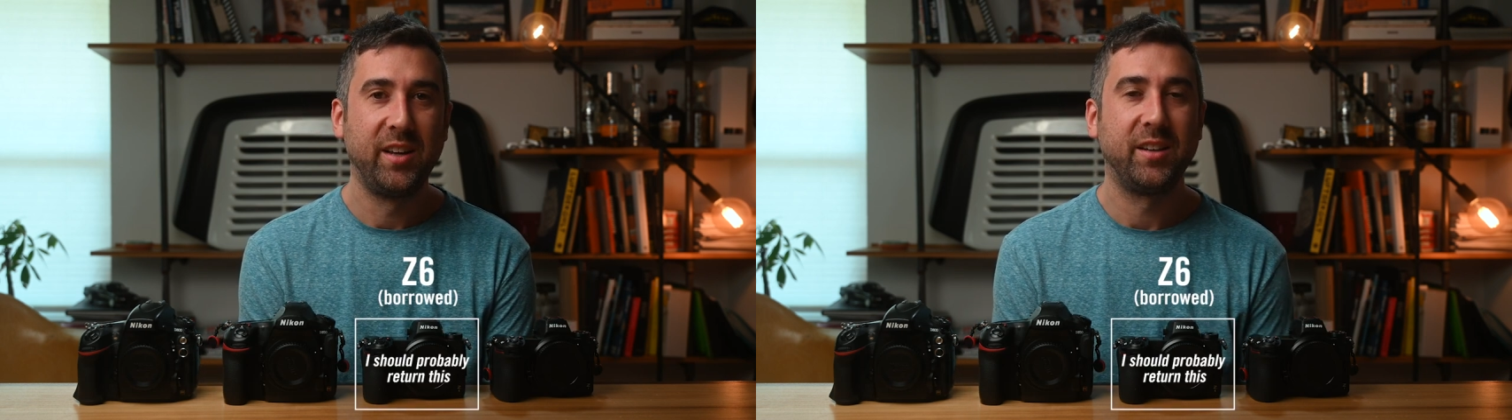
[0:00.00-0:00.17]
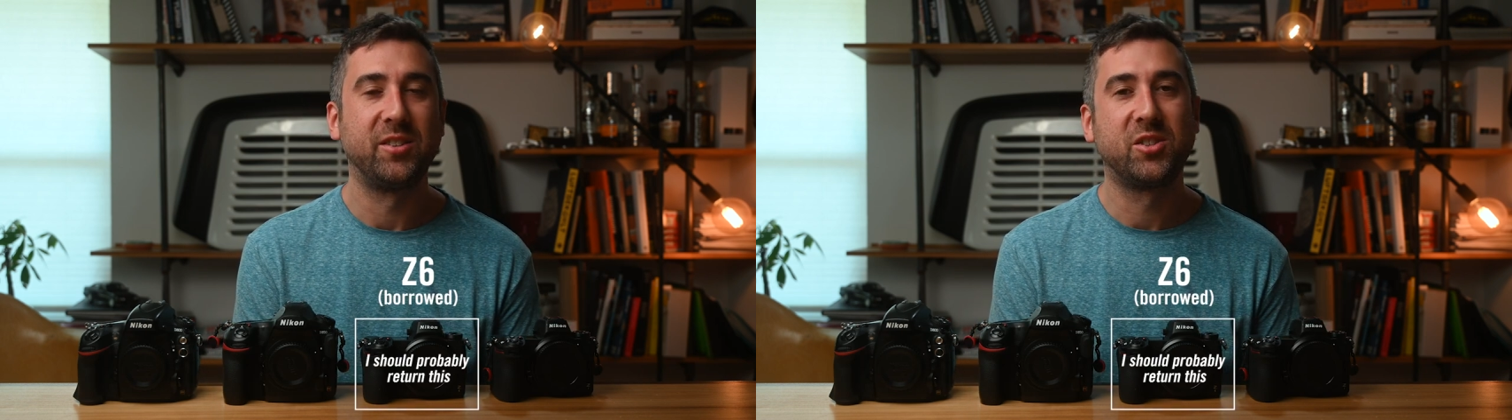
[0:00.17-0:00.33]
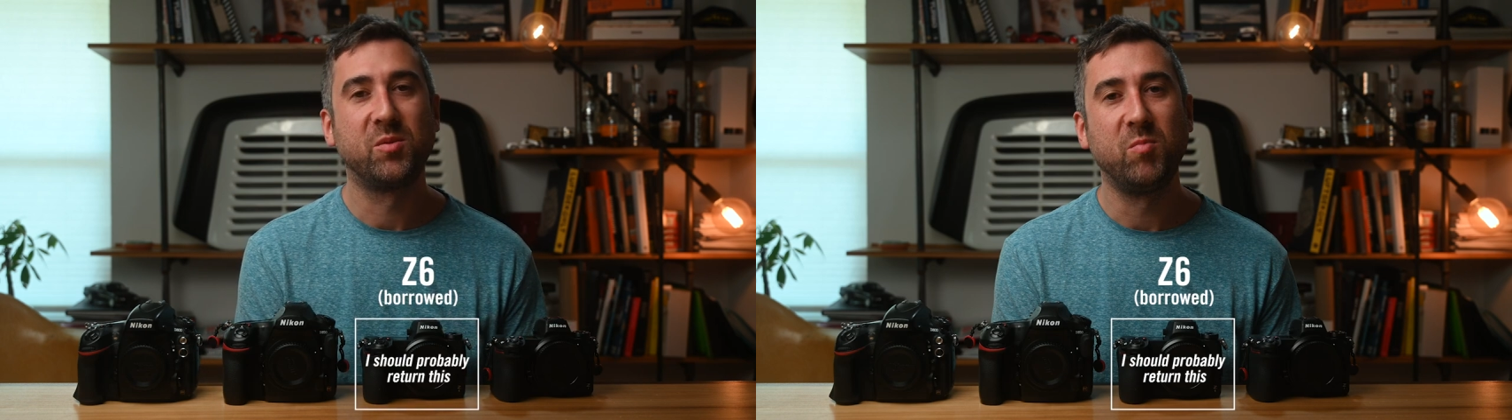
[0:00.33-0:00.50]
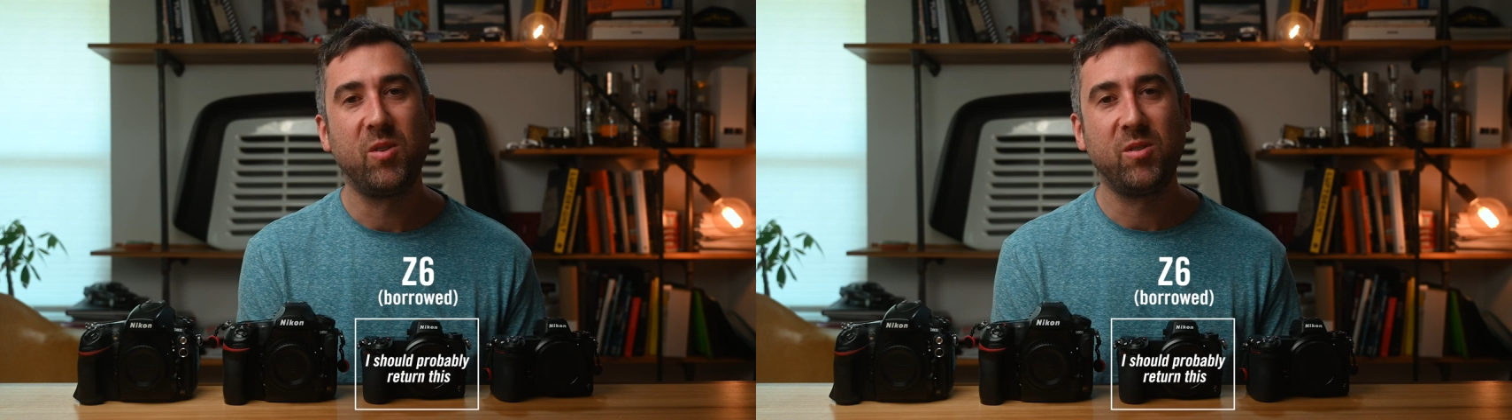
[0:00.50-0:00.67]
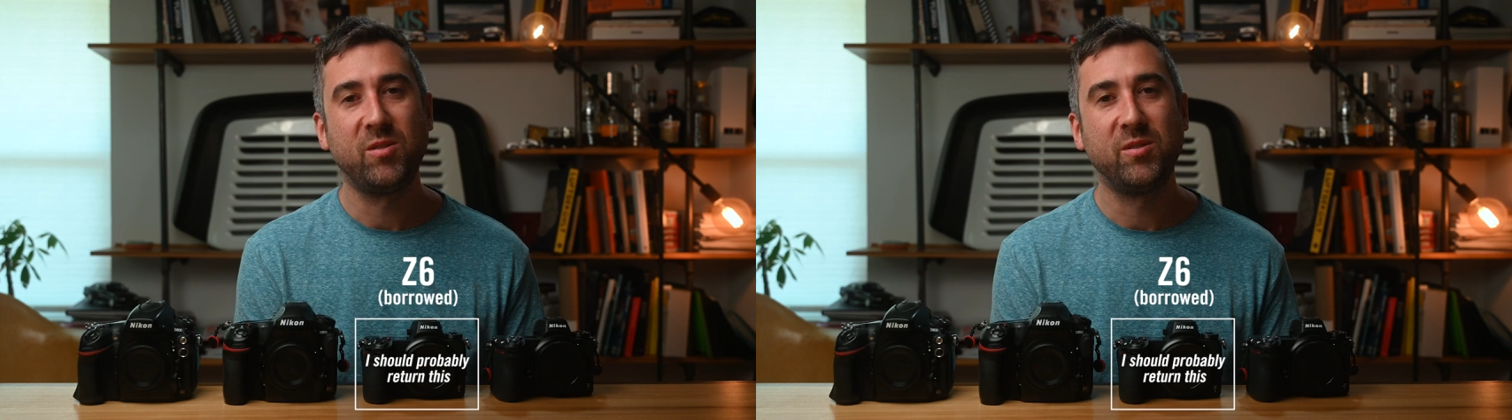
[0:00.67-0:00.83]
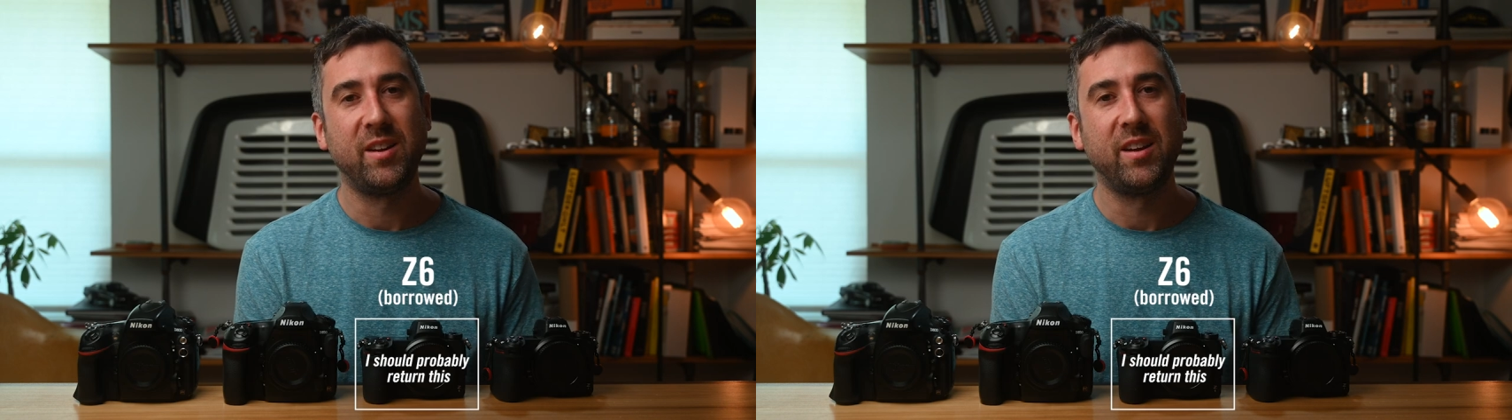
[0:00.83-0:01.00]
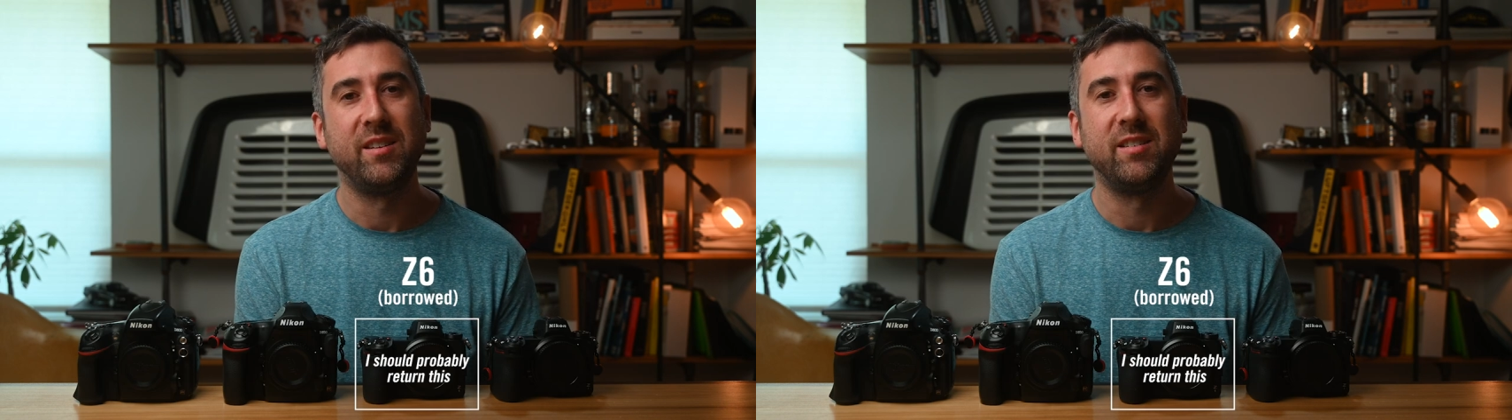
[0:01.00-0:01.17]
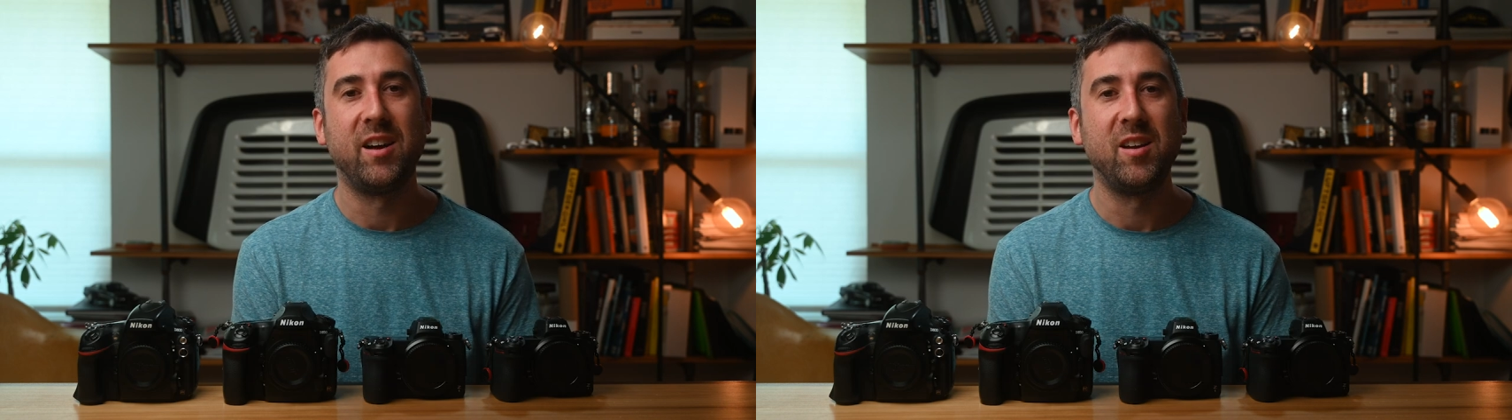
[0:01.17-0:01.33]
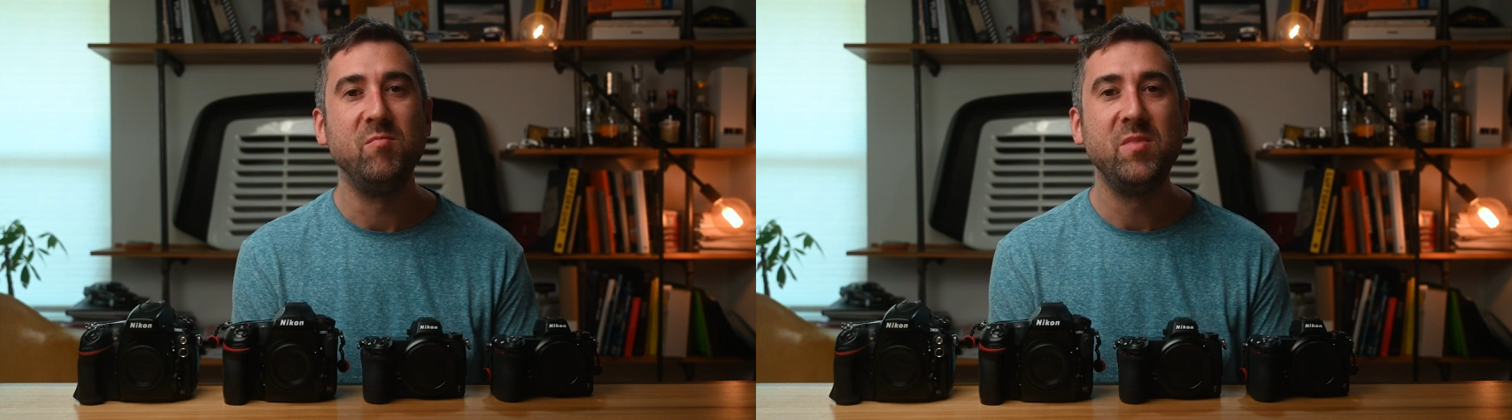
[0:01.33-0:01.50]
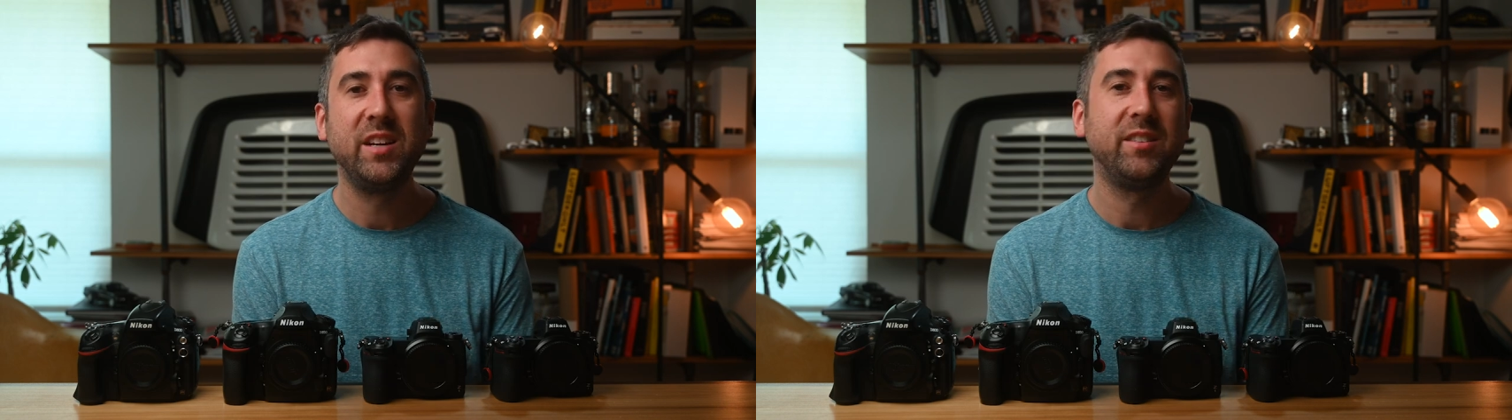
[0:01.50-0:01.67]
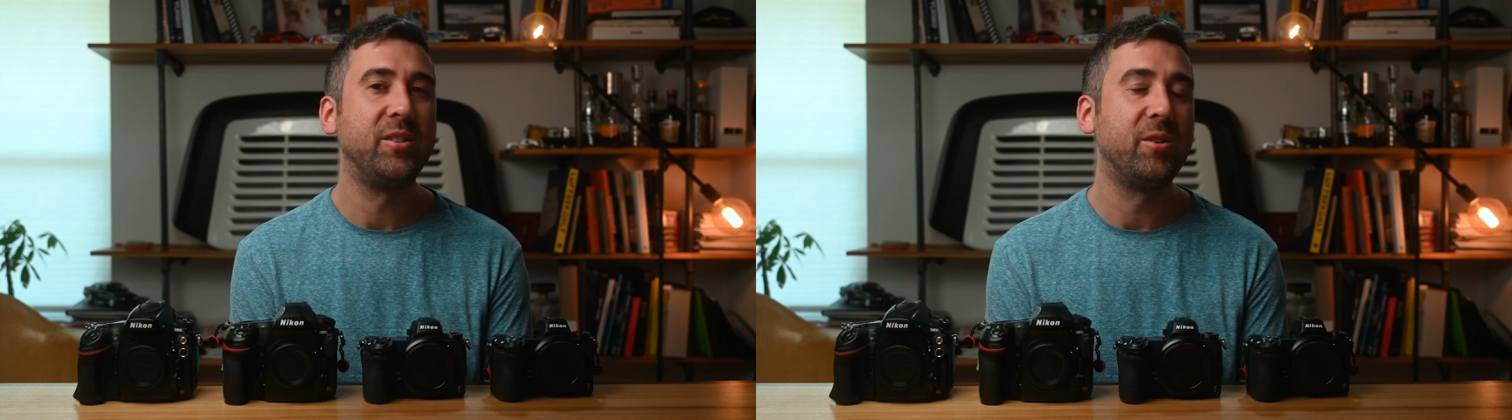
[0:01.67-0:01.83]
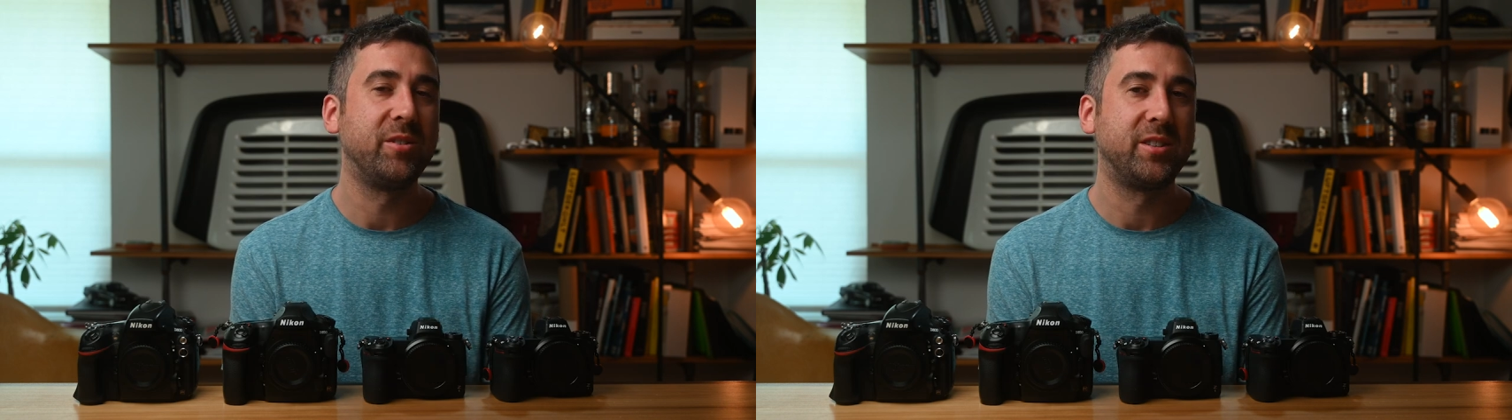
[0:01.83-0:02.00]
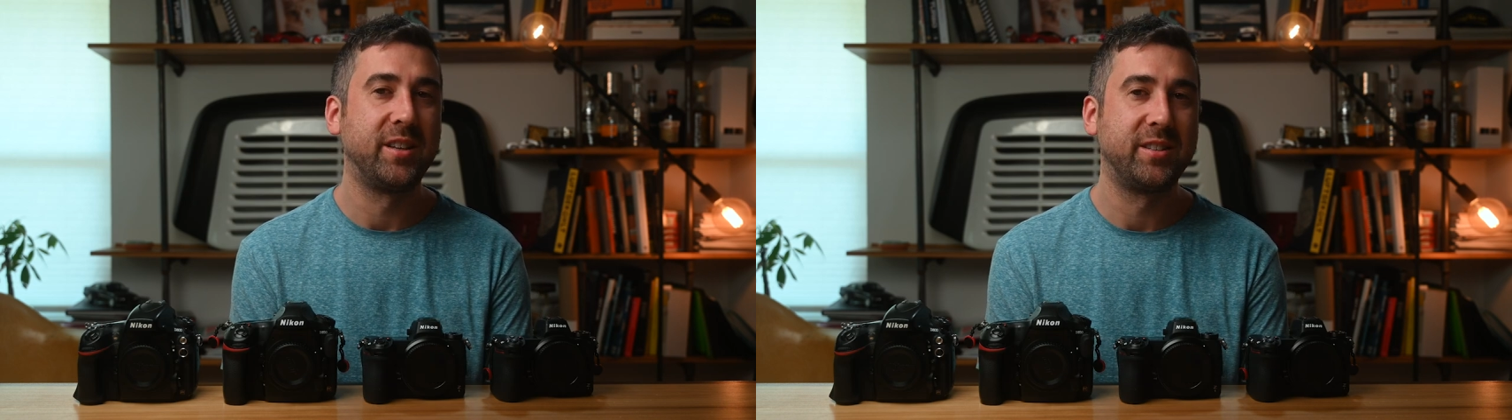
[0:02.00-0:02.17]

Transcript: It's small, and I immediately noticed a